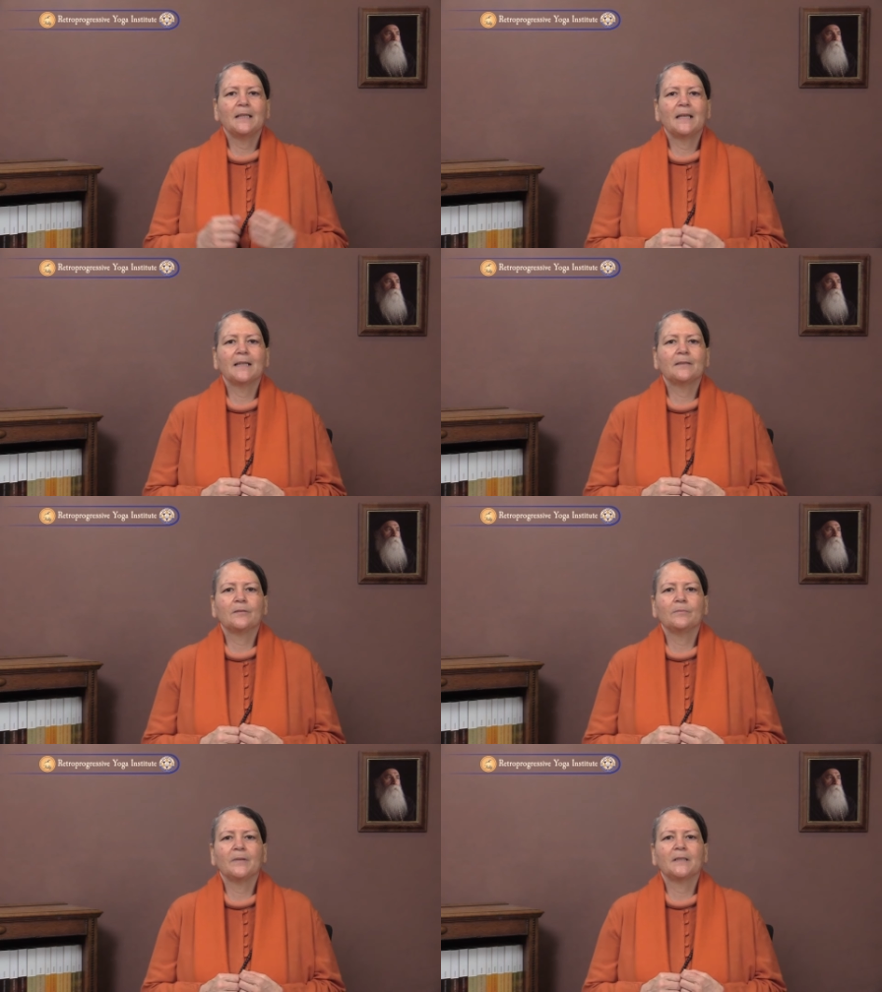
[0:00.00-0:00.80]

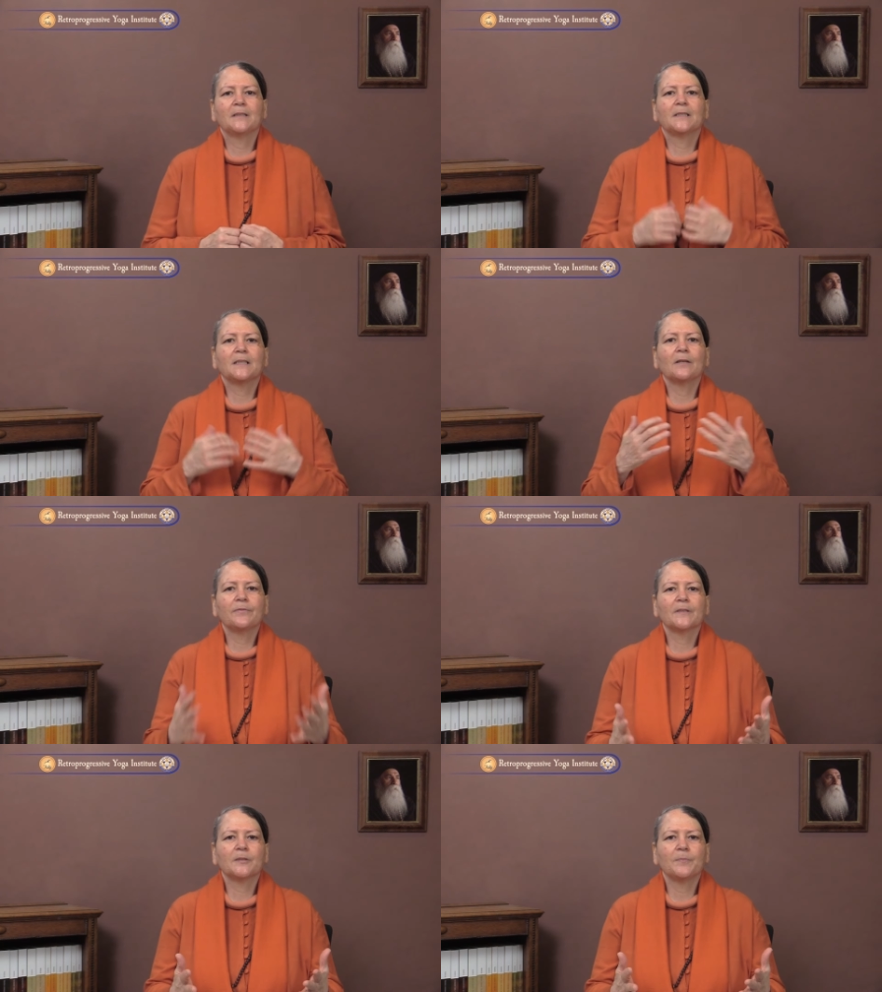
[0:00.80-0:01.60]
enlightenment,
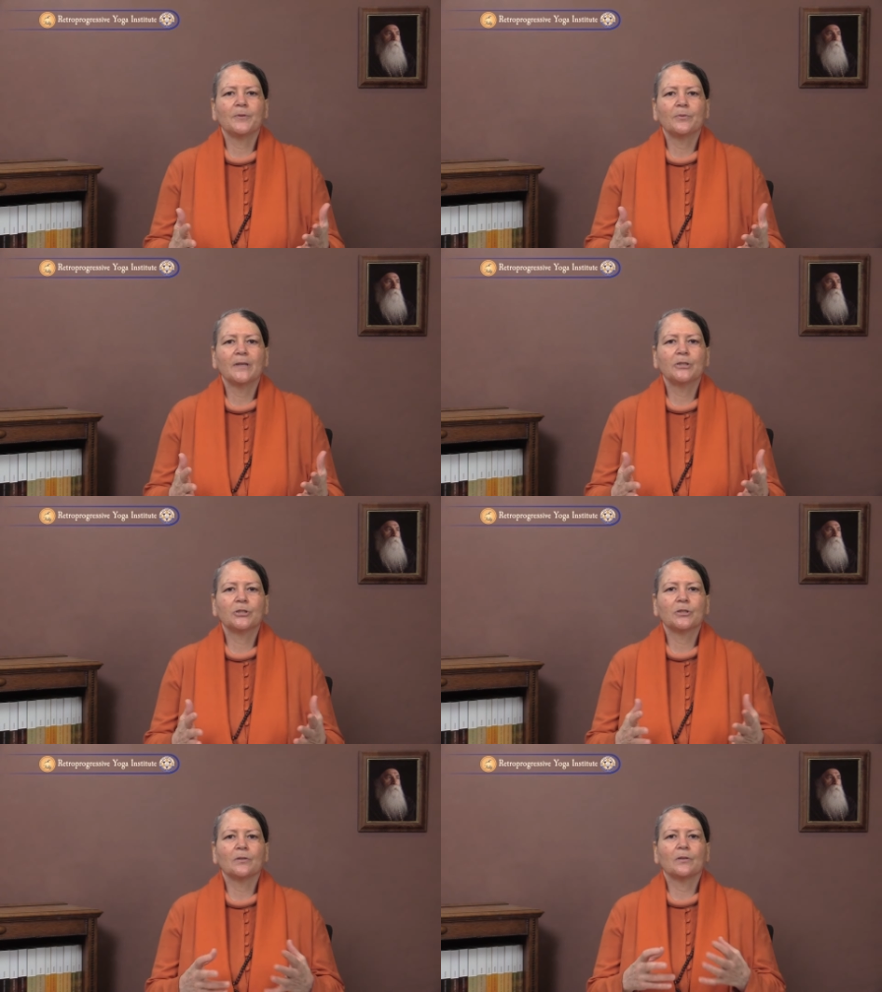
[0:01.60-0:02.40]
self
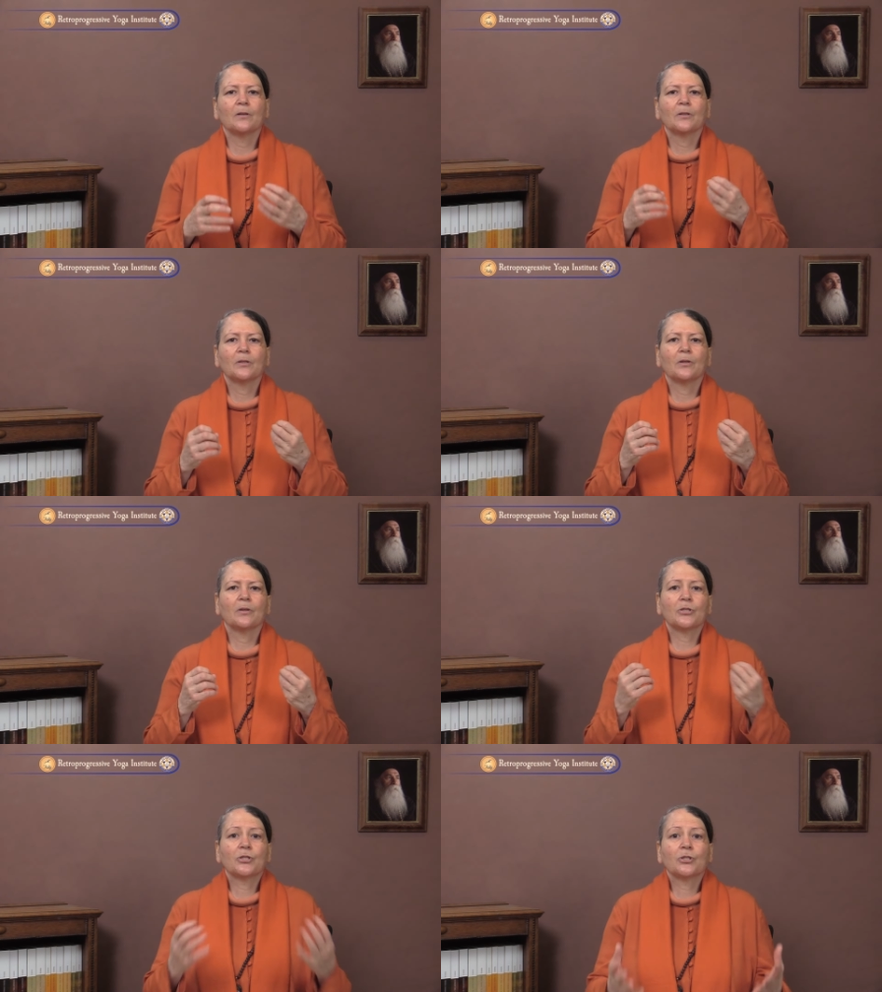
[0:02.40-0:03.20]
exploration,
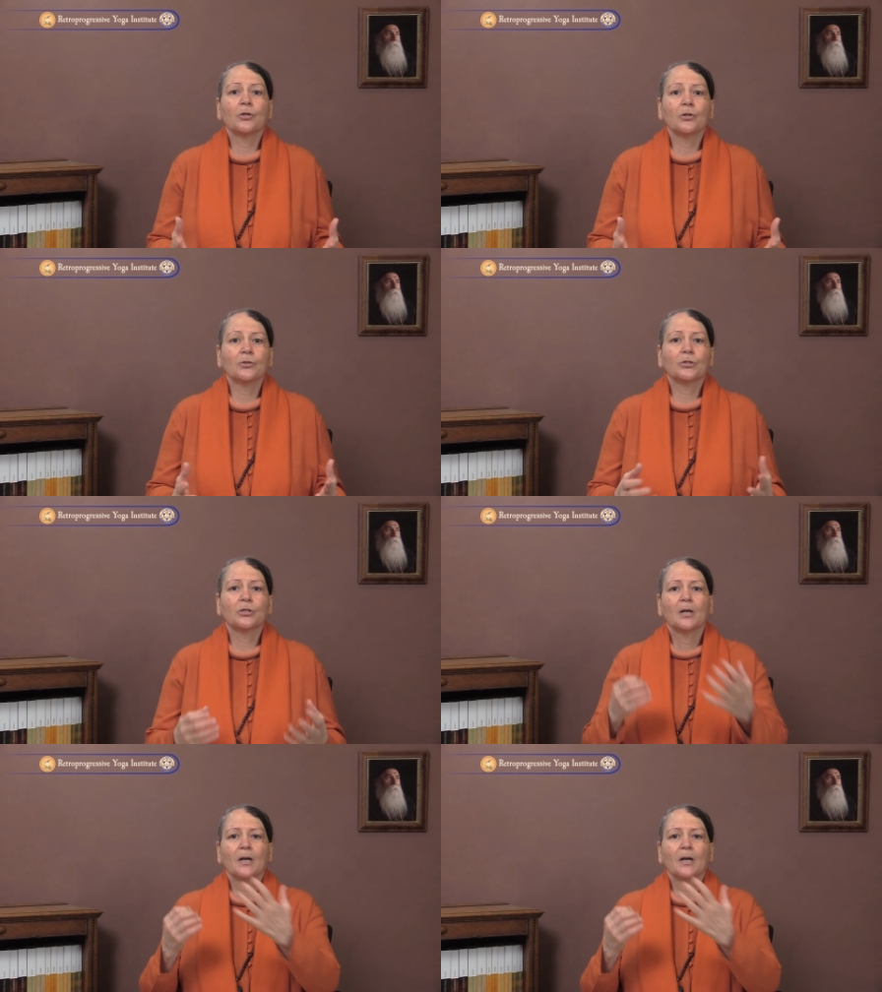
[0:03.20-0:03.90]
the search,